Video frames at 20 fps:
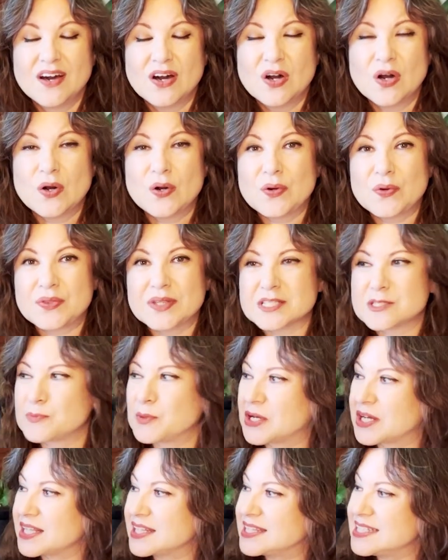Oh, this
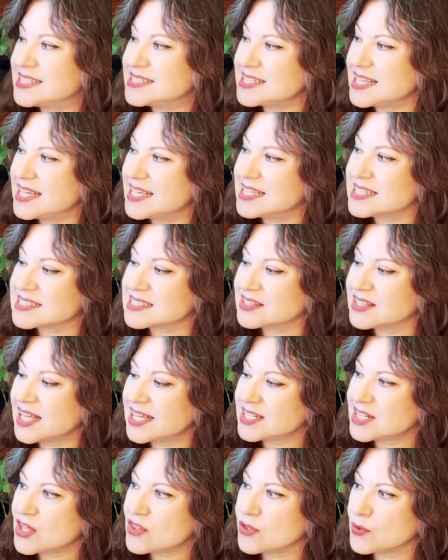book. This is
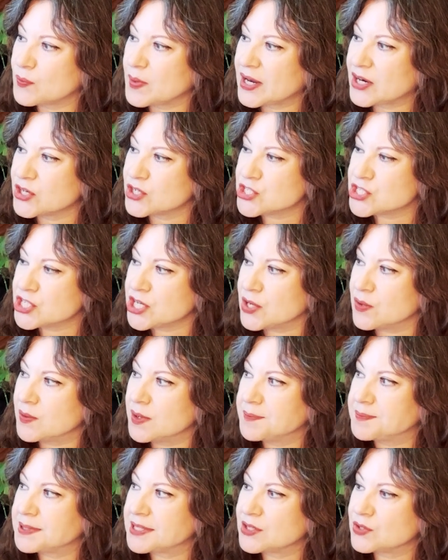Let the Record Show,
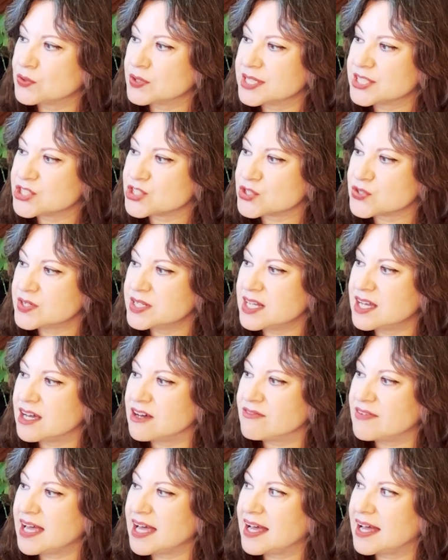a political history
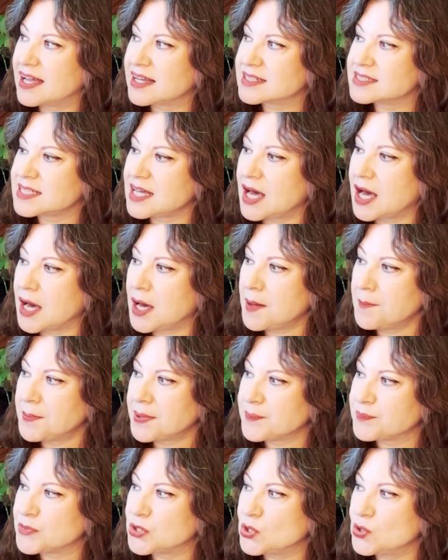of ACT UP,
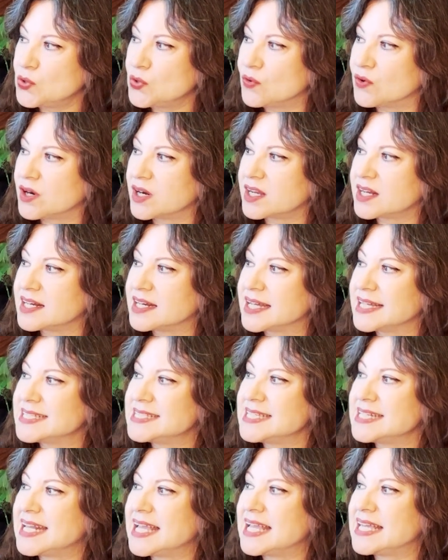New York,
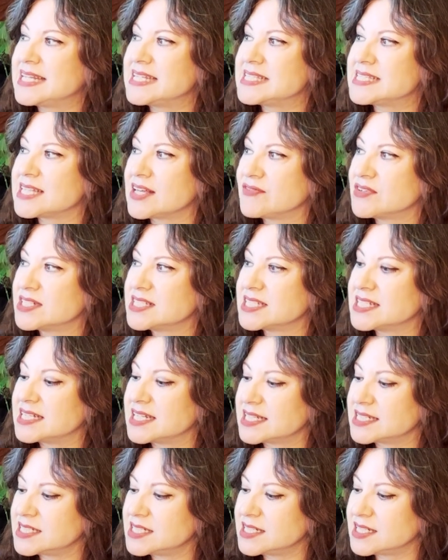1987 to
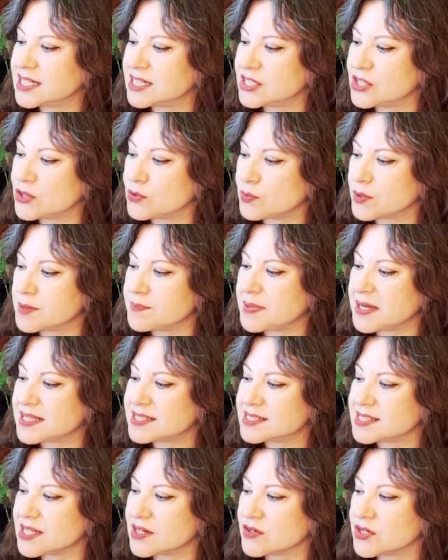1993 by
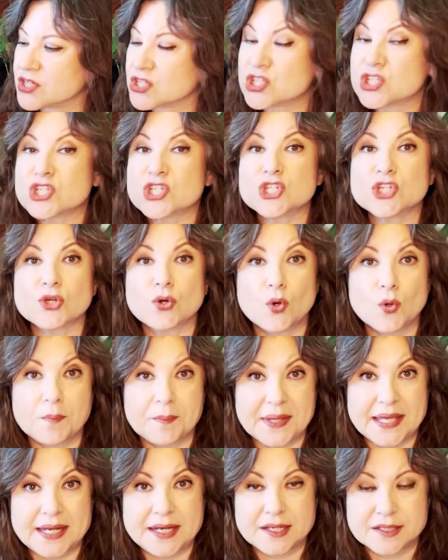Sarah
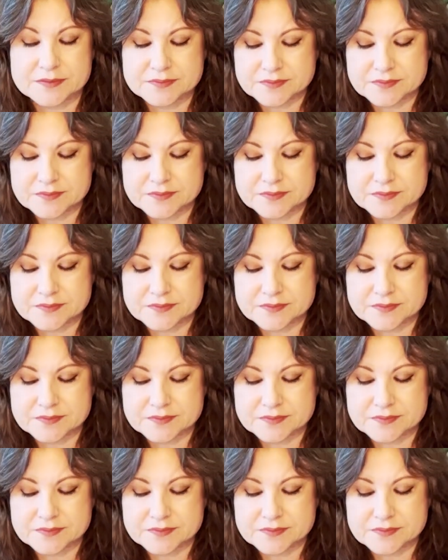Schulman.